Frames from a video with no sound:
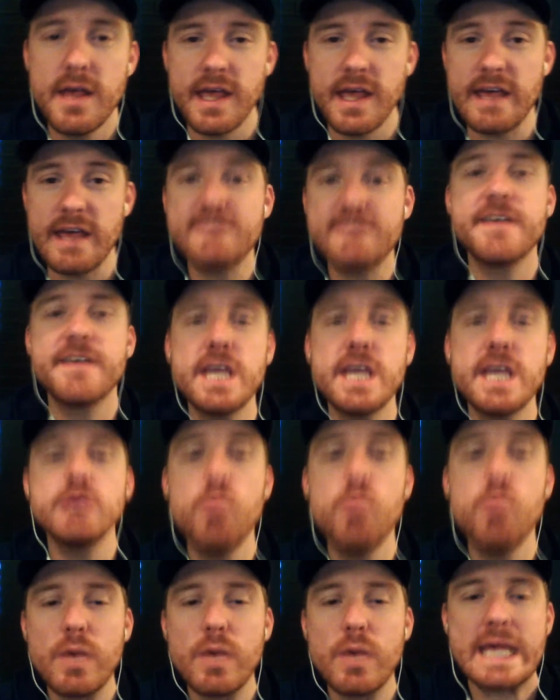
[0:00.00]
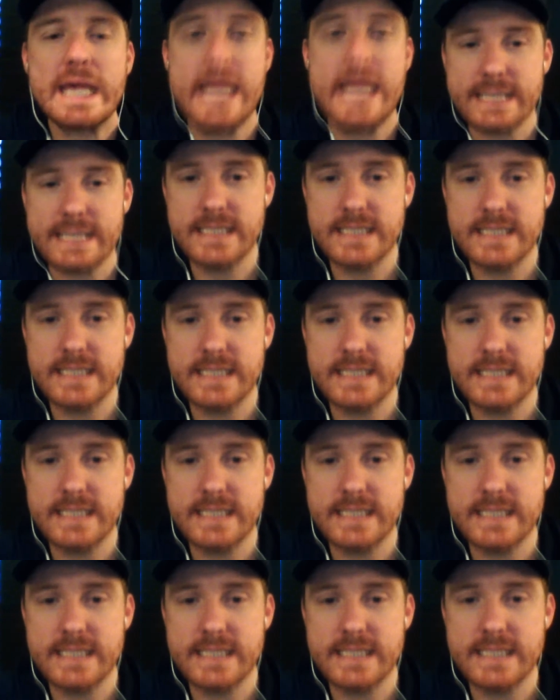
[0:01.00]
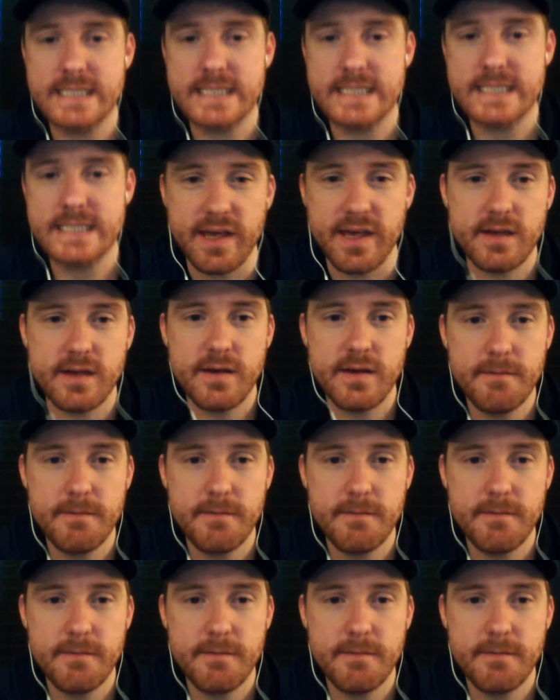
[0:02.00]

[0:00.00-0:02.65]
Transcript: if he wins this week.